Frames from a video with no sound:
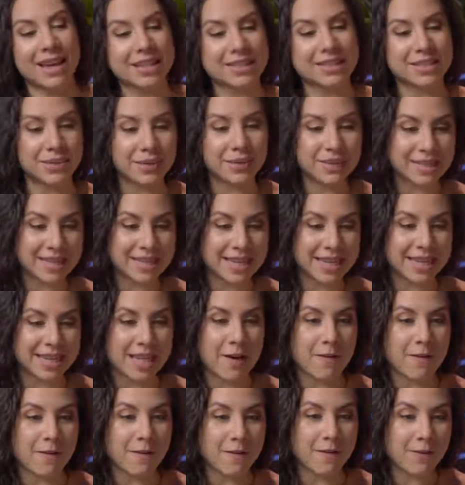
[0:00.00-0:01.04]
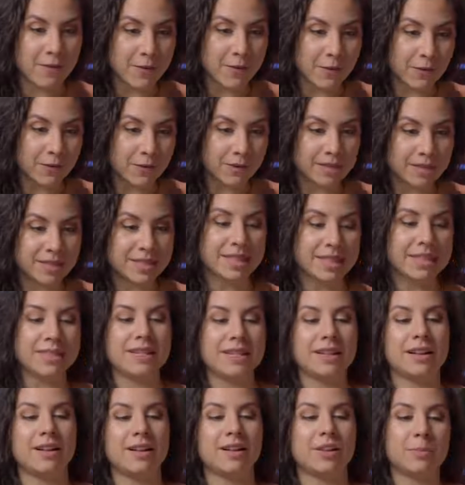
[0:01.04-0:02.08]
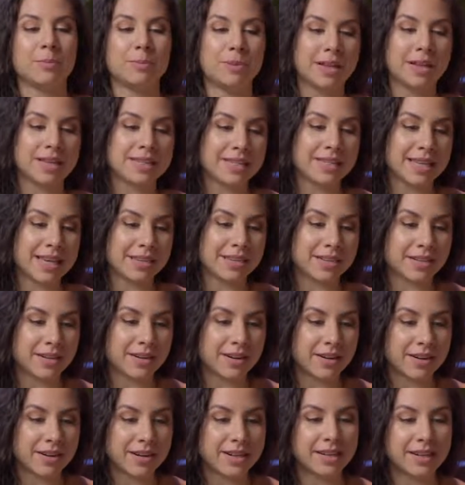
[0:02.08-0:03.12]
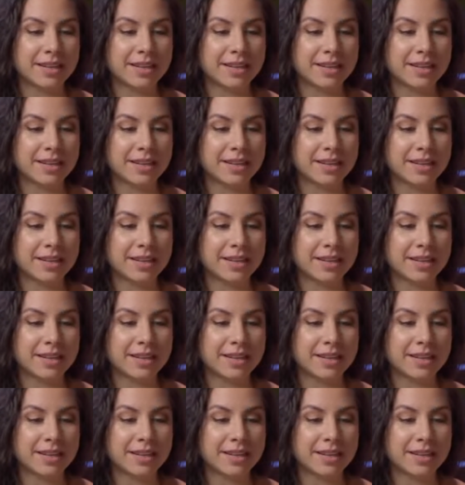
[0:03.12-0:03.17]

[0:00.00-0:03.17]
it's going to get that full detail, the plus the Add to Cart.